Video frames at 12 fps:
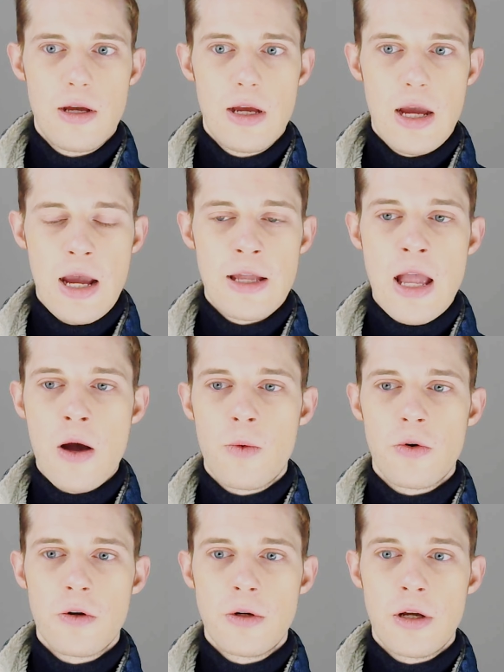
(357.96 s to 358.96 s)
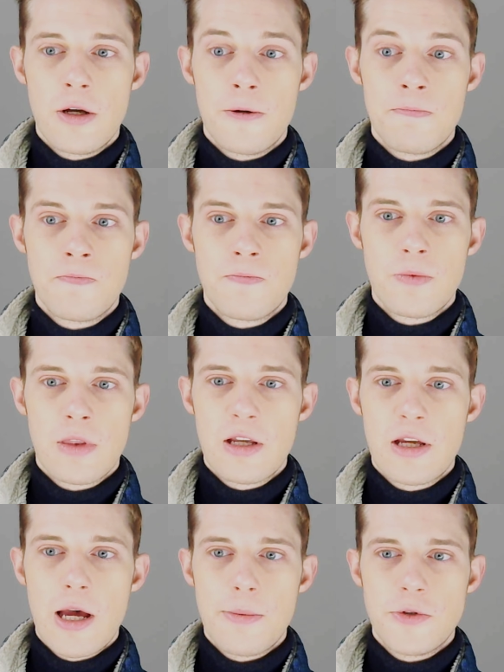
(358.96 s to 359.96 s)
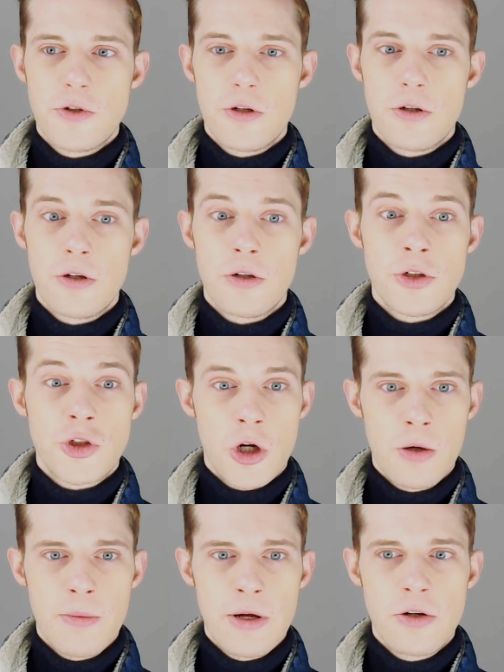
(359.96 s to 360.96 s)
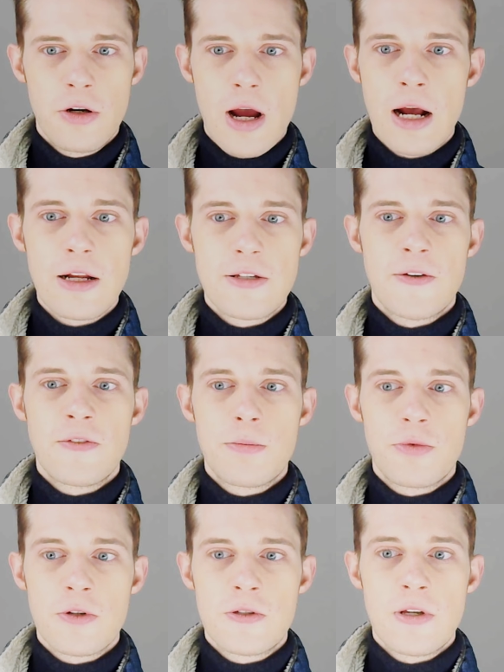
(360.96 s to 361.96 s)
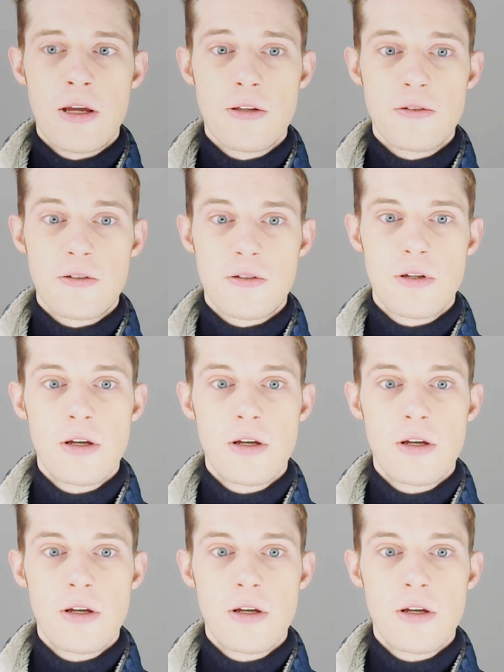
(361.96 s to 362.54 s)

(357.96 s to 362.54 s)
And now we're going to capture Charmander at a 70%